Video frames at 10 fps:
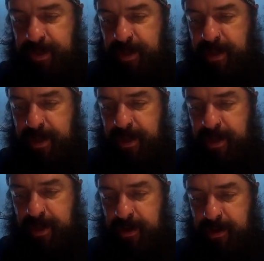
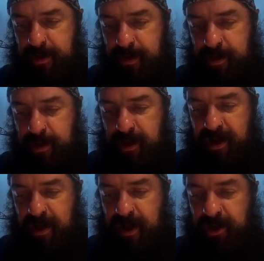
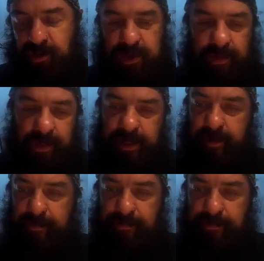and ultimately,